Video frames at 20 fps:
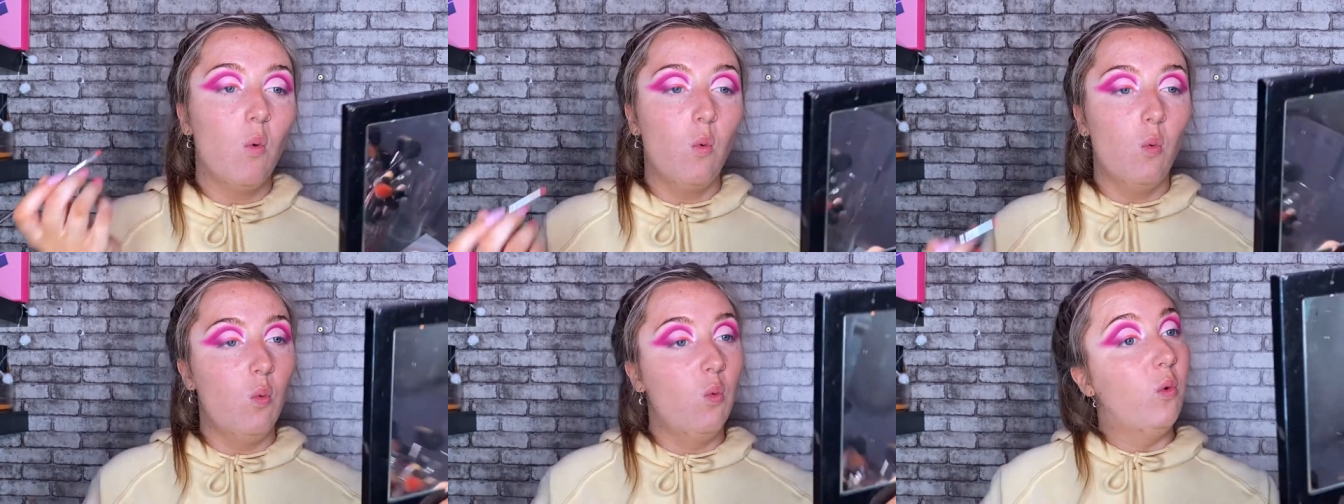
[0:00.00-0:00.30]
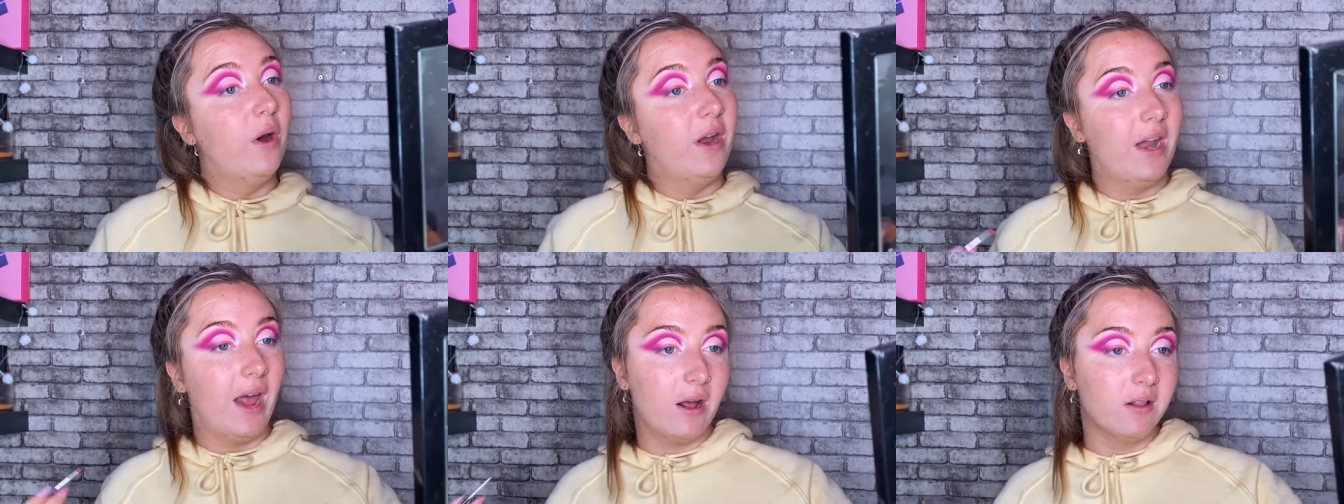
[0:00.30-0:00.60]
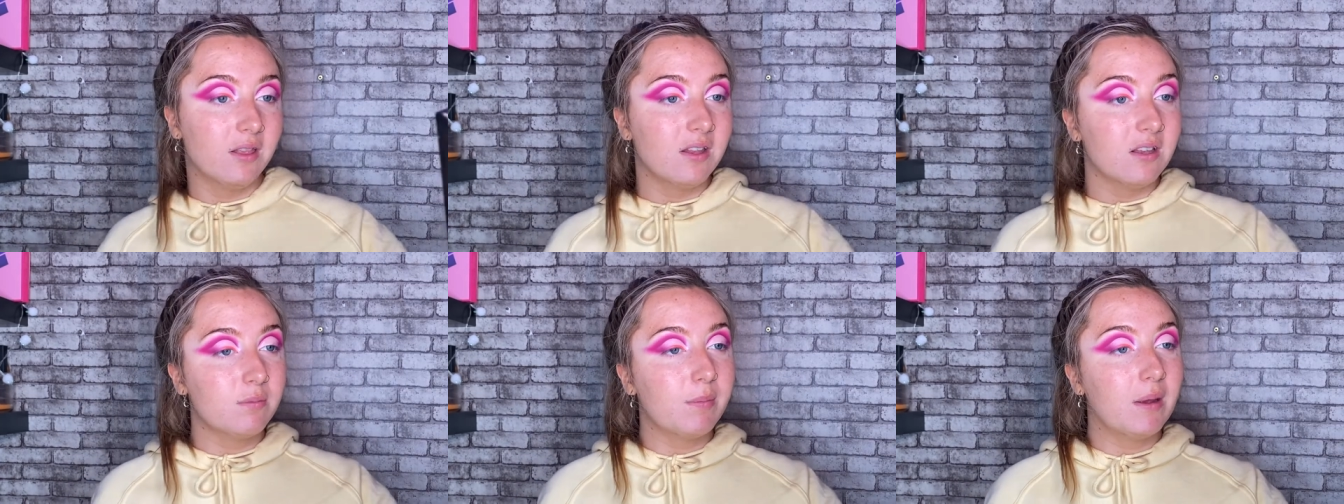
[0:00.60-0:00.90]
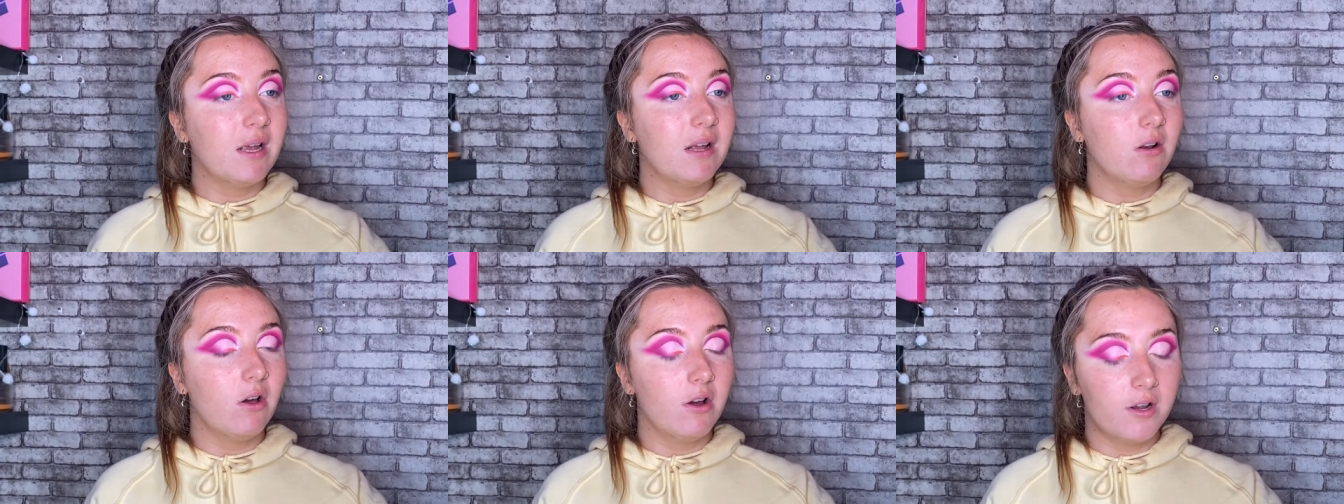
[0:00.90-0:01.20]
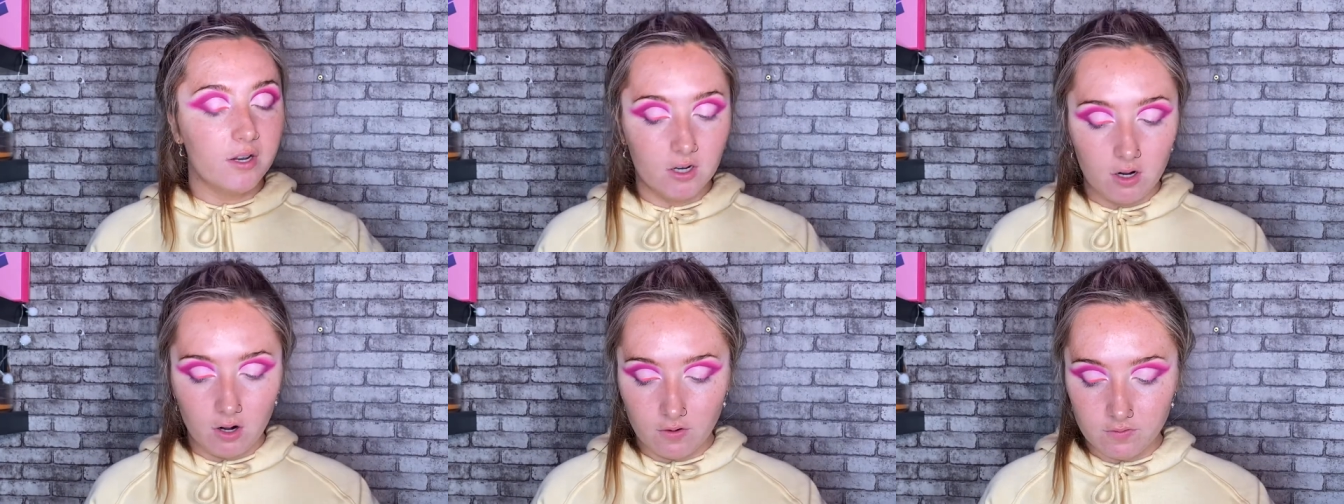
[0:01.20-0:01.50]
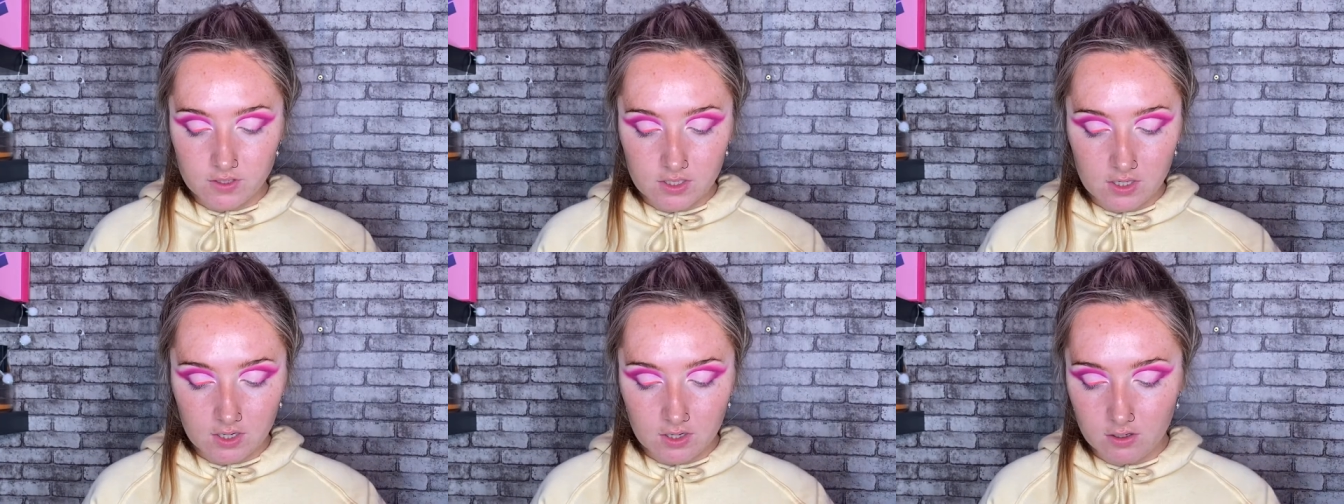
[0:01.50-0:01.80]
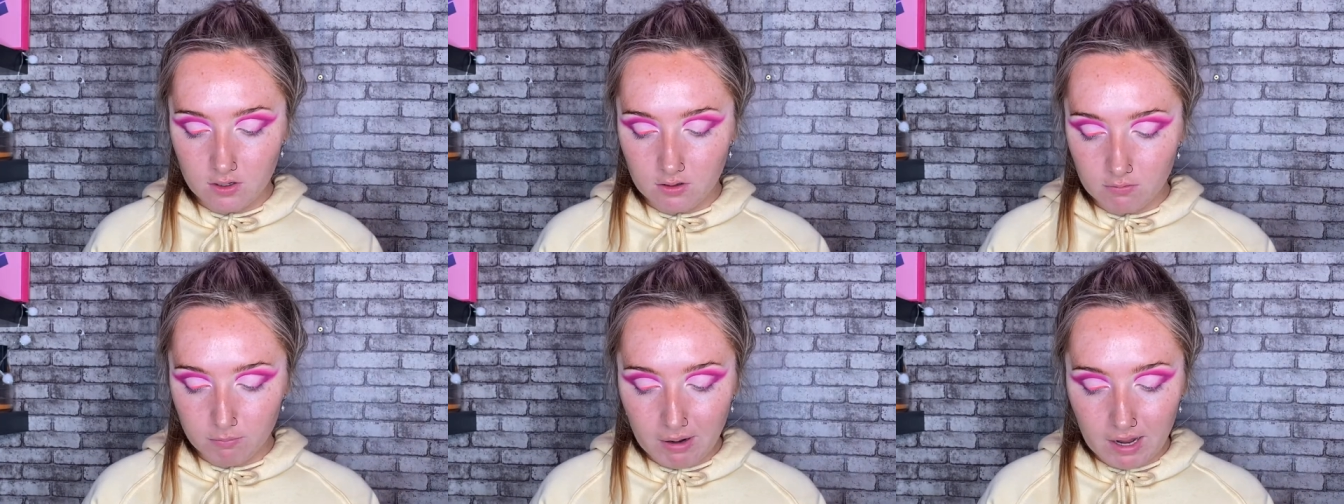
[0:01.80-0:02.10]
without this pink liner. Obviously you can
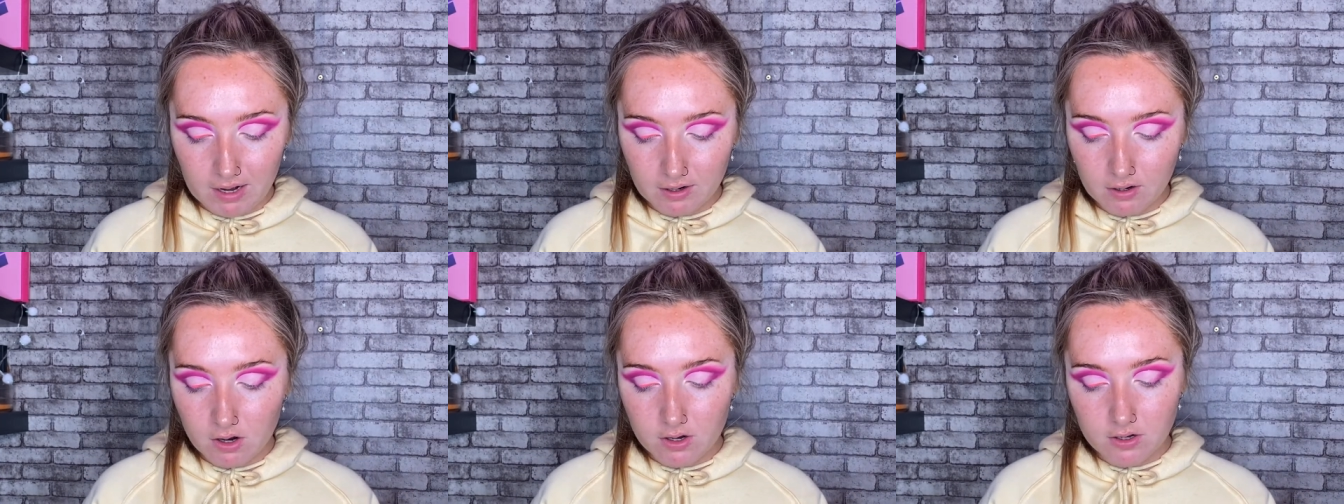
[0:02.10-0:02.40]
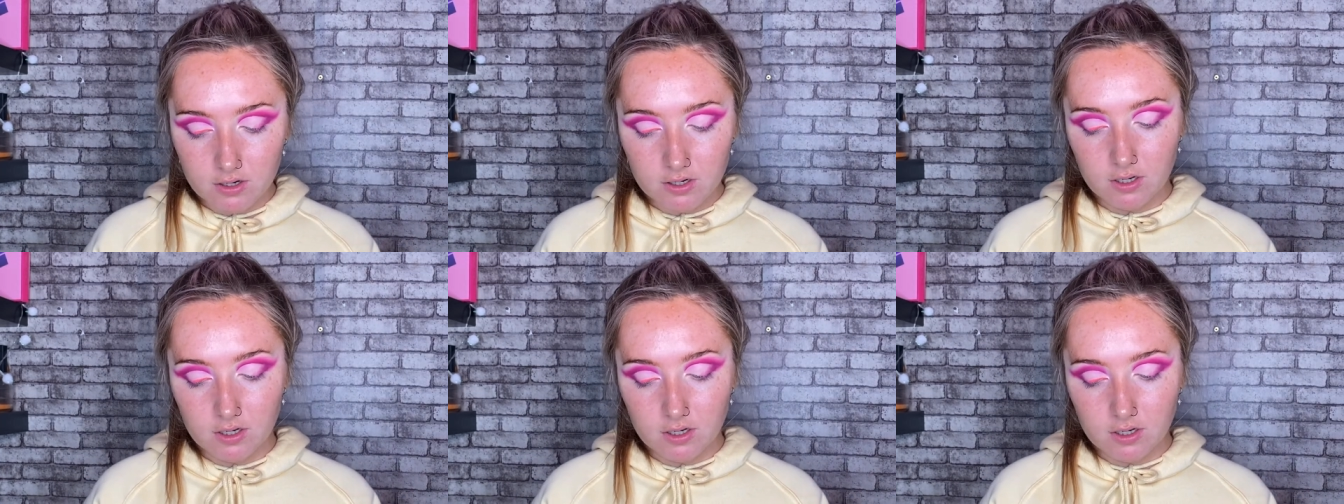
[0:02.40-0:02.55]
use black liner,